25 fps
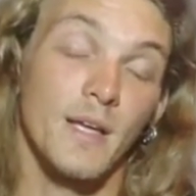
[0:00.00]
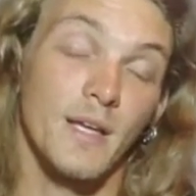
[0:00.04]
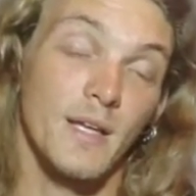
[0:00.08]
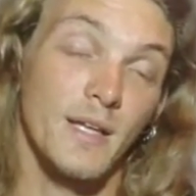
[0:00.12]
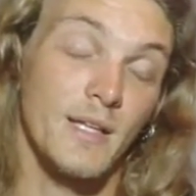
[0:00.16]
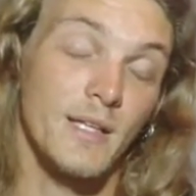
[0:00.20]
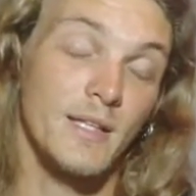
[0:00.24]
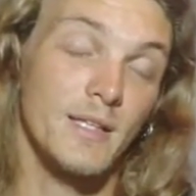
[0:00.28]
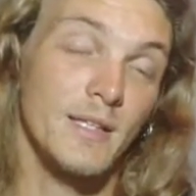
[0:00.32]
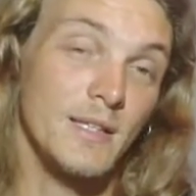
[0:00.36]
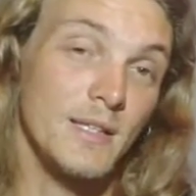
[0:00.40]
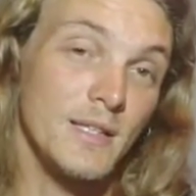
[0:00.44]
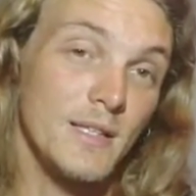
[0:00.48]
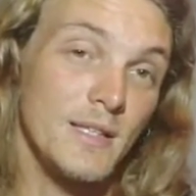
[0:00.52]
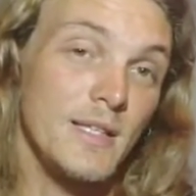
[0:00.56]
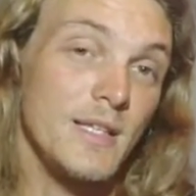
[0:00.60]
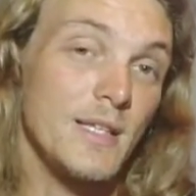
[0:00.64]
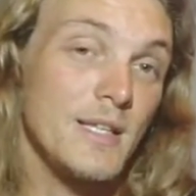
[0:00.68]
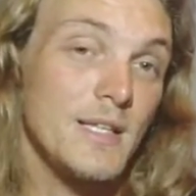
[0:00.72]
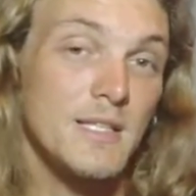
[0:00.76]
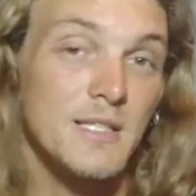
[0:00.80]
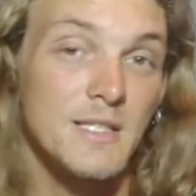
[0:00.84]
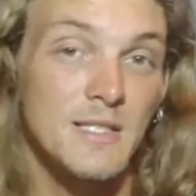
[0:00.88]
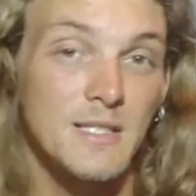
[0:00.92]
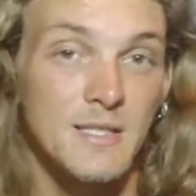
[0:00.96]
And at
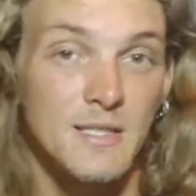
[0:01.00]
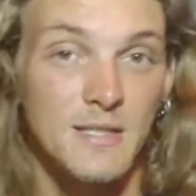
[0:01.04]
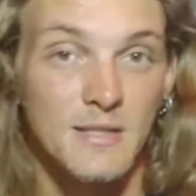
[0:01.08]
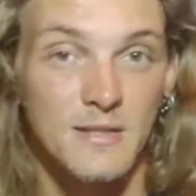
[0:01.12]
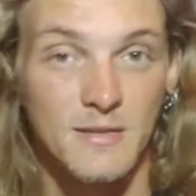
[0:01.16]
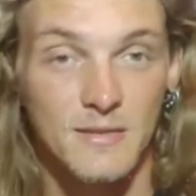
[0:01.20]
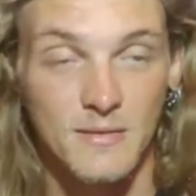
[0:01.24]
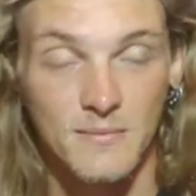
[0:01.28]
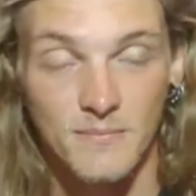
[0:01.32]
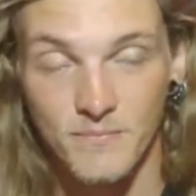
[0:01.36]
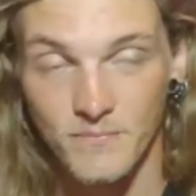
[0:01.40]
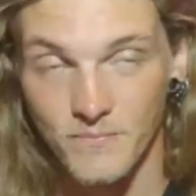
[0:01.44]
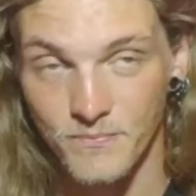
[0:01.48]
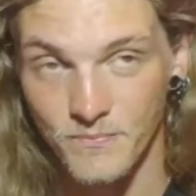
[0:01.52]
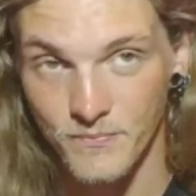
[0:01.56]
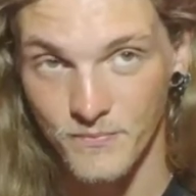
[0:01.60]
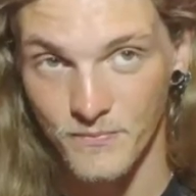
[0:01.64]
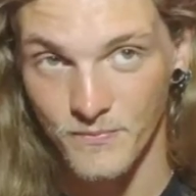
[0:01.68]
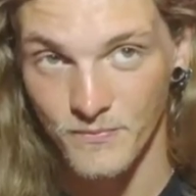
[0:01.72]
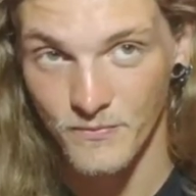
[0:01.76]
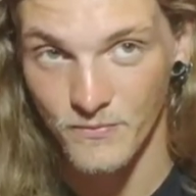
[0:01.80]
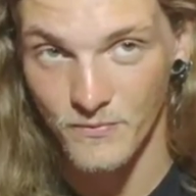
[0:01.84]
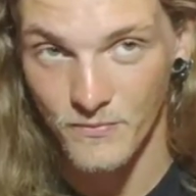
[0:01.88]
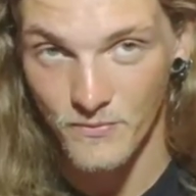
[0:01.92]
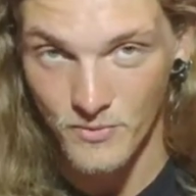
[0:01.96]
least,
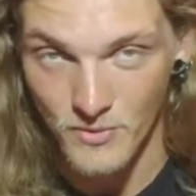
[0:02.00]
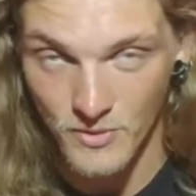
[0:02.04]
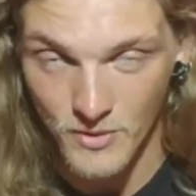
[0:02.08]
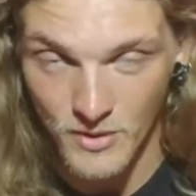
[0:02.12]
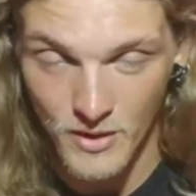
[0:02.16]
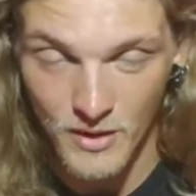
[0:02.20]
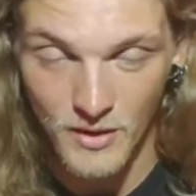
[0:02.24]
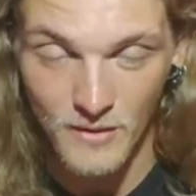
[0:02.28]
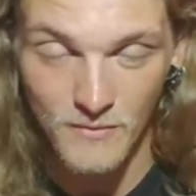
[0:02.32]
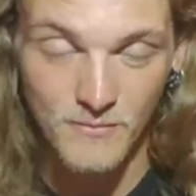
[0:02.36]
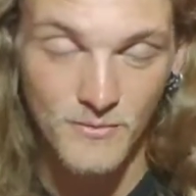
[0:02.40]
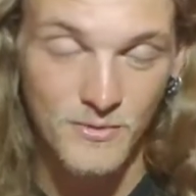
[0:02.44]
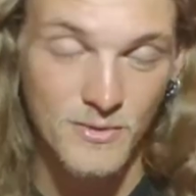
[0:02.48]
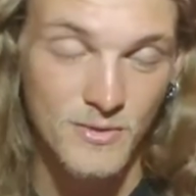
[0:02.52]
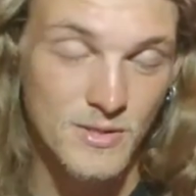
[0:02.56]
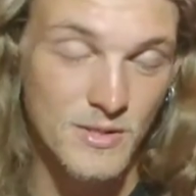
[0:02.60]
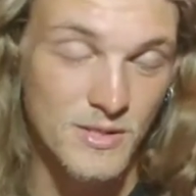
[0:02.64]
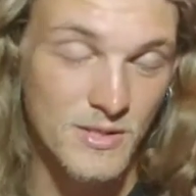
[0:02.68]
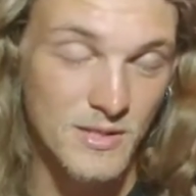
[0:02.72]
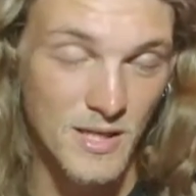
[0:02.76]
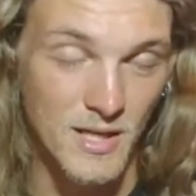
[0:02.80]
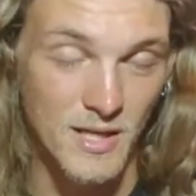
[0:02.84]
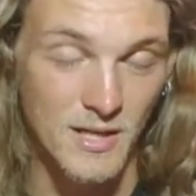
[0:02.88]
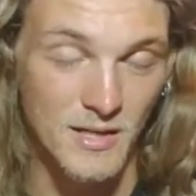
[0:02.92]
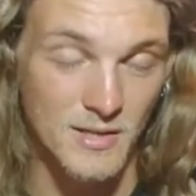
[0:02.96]
for
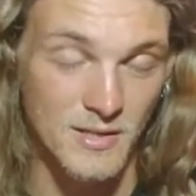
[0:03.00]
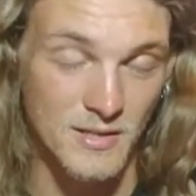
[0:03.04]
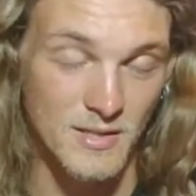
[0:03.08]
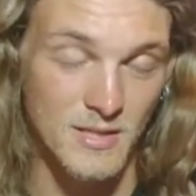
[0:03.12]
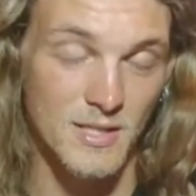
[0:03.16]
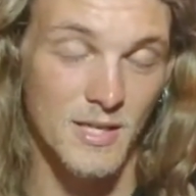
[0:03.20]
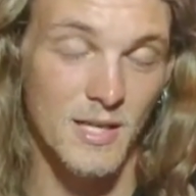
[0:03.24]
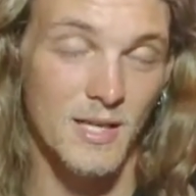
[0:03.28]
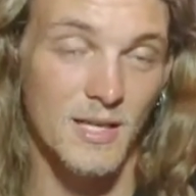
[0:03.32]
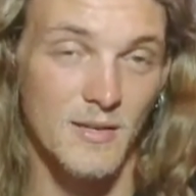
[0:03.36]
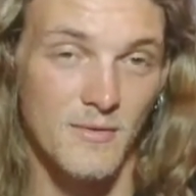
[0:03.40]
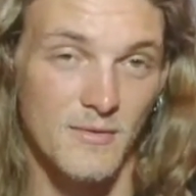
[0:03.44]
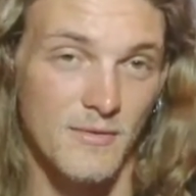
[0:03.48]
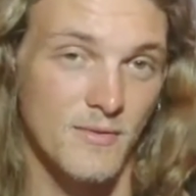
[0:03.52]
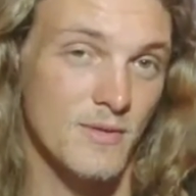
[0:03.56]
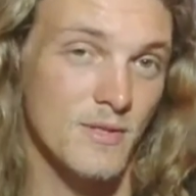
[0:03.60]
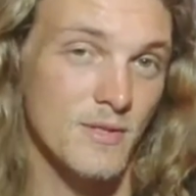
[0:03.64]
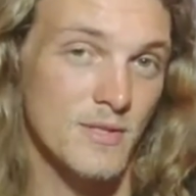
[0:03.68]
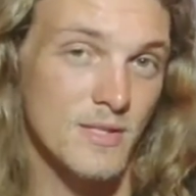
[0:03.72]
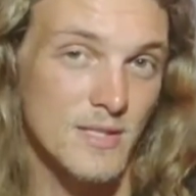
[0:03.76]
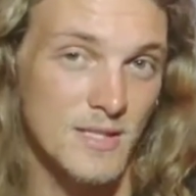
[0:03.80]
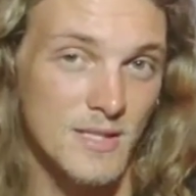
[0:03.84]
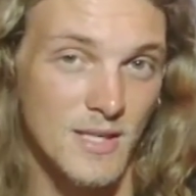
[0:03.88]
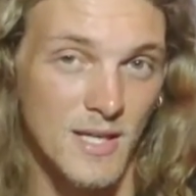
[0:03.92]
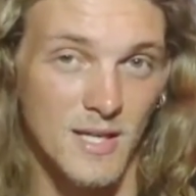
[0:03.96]
comfort's sake for
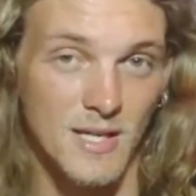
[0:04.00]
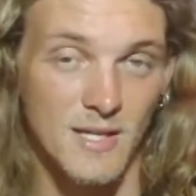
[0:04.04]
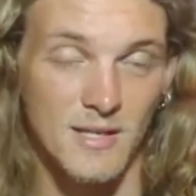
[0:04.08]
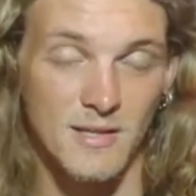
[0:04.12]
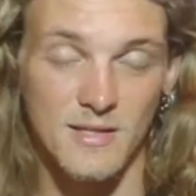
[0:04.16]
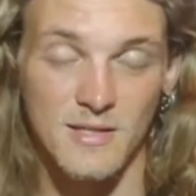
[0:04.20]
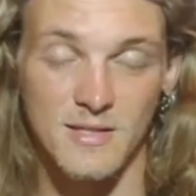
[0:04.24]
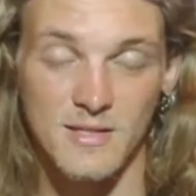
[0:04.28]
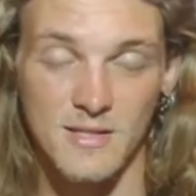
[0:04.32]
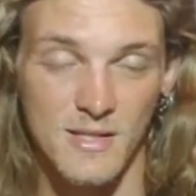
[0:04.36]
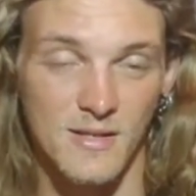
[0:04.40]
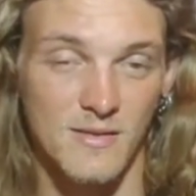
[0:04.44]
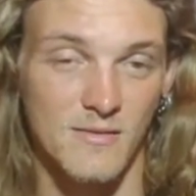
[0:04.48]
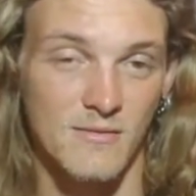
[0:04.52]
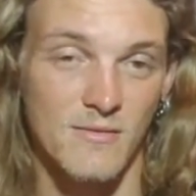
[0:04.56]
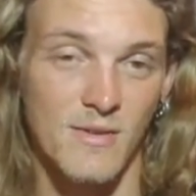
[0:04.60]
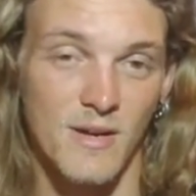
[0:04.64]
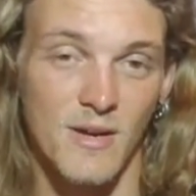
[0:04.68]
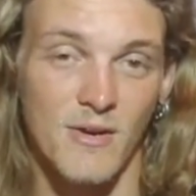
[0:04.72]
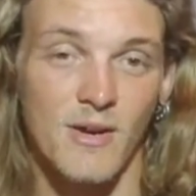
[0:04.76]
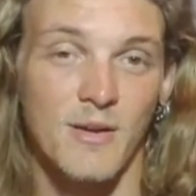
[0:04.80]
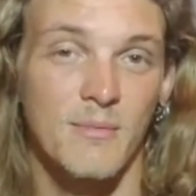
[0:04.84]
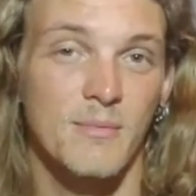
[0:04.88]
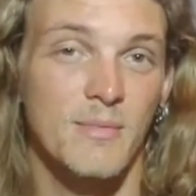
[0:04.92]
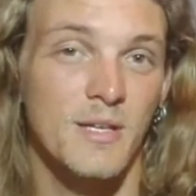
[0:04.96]
the snake, this can
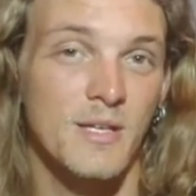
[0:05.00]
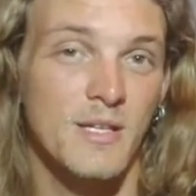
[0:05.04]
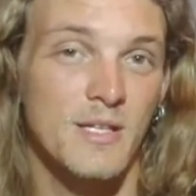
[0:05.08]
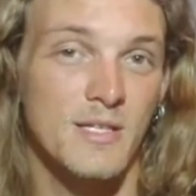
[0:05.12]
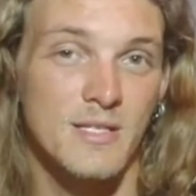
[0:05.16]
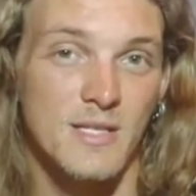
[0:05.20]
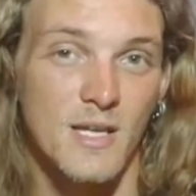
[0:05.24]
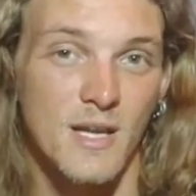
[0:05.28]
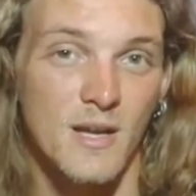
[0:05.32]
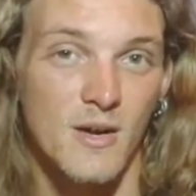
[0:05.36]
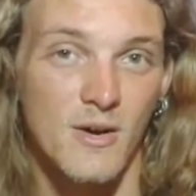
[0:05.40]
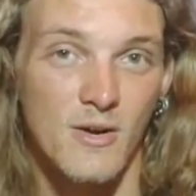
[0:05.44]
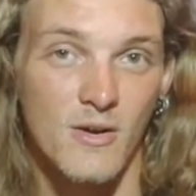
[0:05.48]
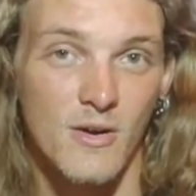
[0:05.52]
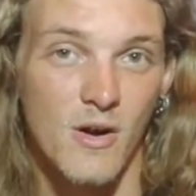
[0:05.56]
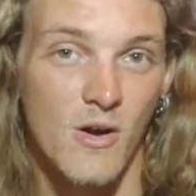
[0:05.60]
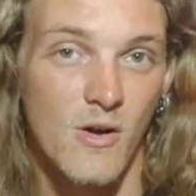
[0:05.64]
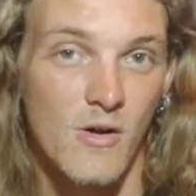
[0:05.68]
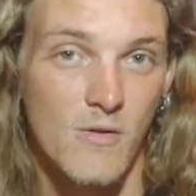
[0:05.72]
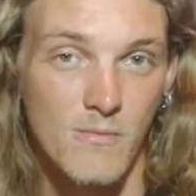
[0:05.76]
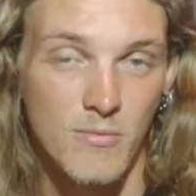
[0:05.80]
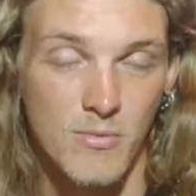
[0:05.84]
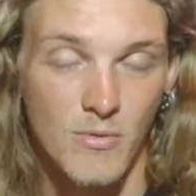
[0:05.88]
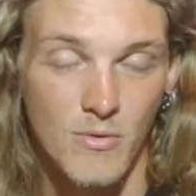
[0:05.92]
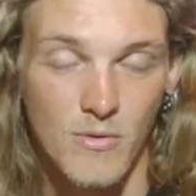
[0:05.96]
vary because they aren't
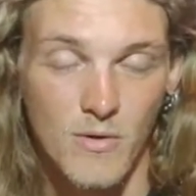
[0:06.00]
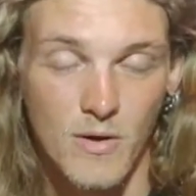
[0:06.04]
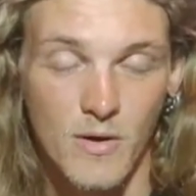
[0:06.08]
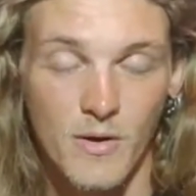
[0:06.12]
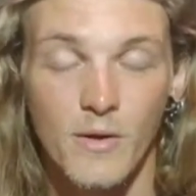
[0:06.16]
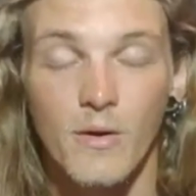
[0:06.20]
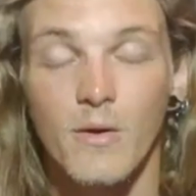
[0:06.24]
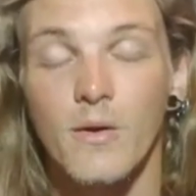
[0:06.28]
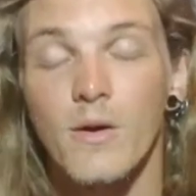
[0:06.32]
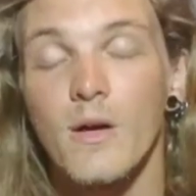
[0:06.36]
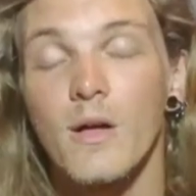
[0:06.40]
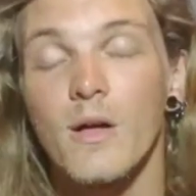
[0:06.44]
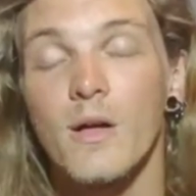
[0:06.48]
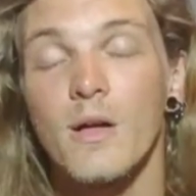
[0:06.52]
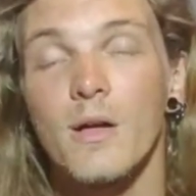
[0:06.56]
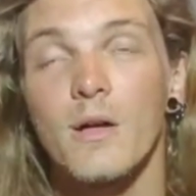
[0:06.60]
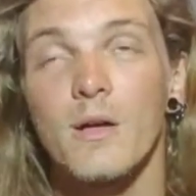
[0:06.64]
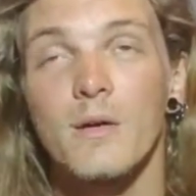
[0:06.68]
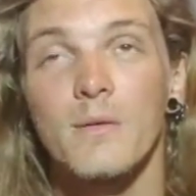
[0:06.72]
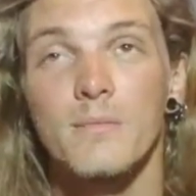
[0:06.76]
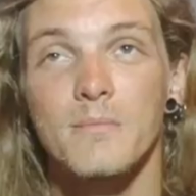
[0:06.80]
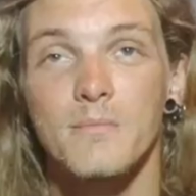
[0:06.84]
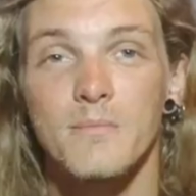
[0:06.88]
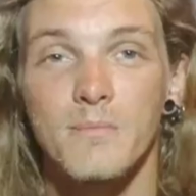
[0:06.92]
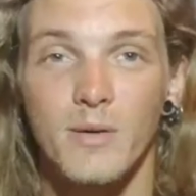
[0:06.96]
arboreal,
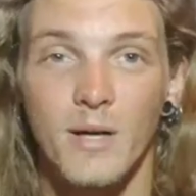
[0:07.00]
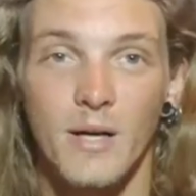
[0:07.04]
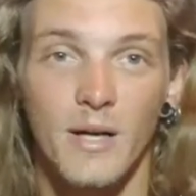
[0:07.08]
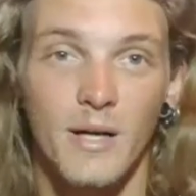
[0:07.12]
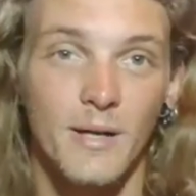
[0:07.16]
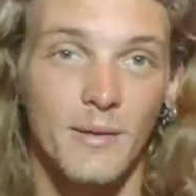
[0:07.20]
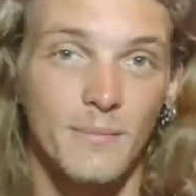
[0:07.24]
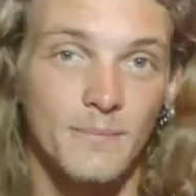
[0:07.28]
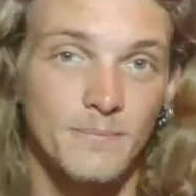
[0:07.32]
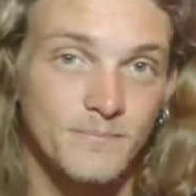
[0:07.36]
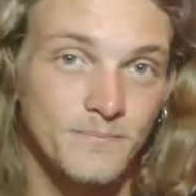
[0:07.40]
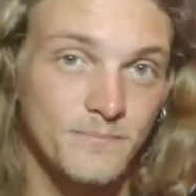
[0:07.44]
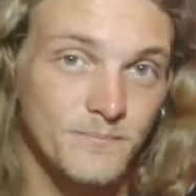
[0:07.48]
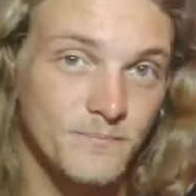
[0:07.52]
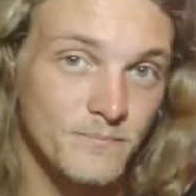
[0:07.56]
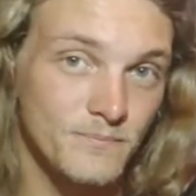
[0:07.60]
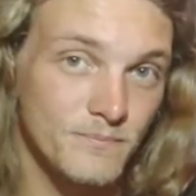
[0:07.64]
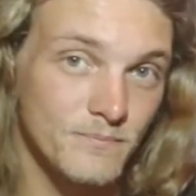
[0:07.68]
but